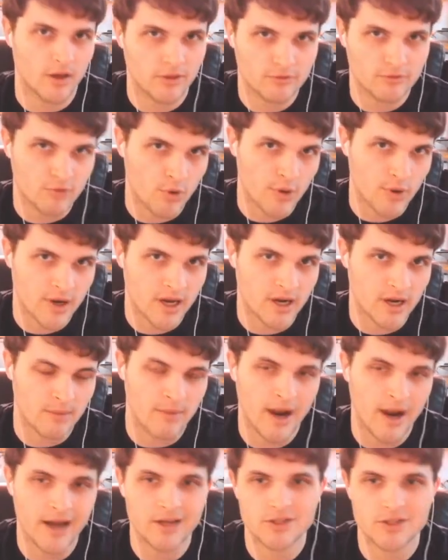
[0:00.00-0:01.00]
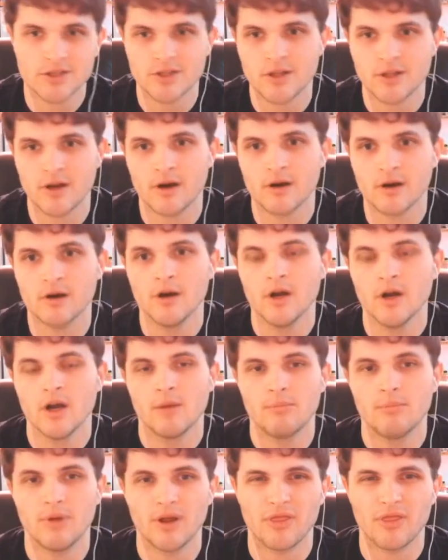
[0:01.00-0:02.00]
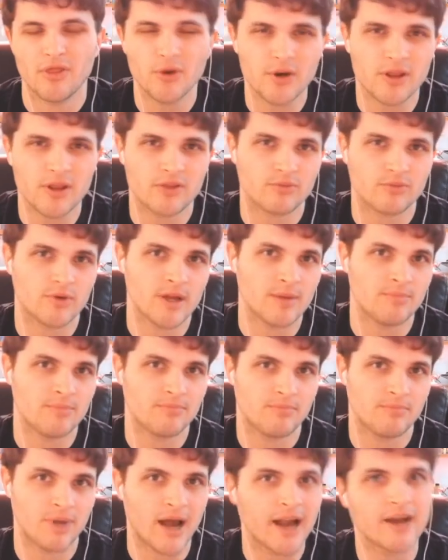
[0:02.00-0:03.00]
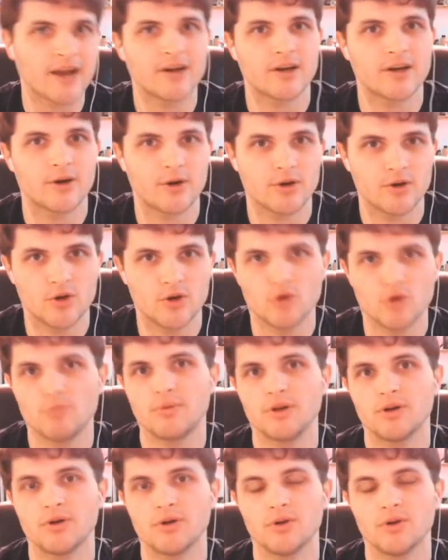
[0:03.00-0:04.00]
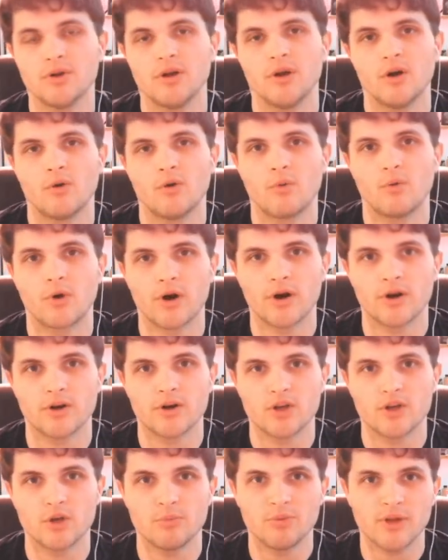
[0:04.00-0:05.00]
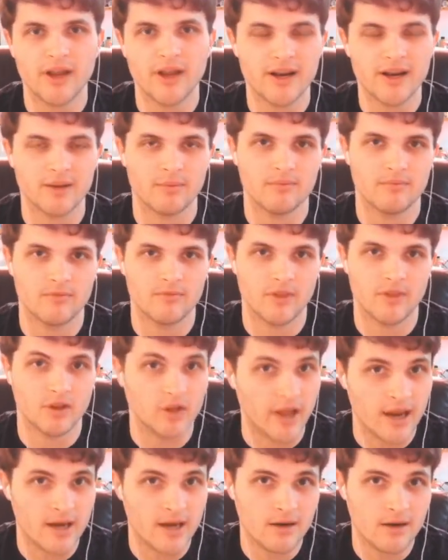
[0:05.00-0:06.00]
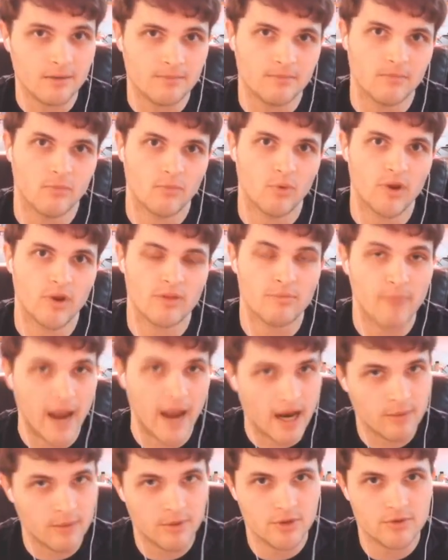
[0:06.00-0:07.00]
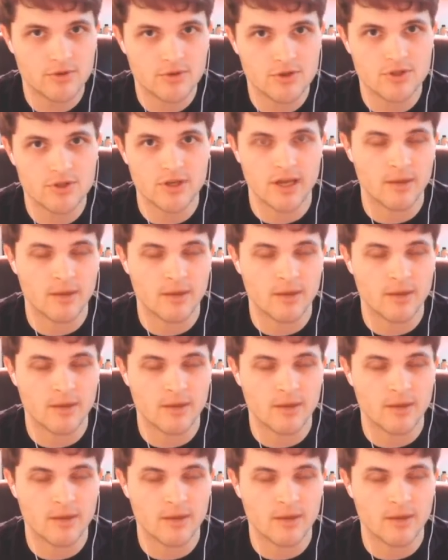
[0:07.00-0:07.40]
throwing in a Midas in there, but 33 pioneered a new build where you play the lane with Mana Boots and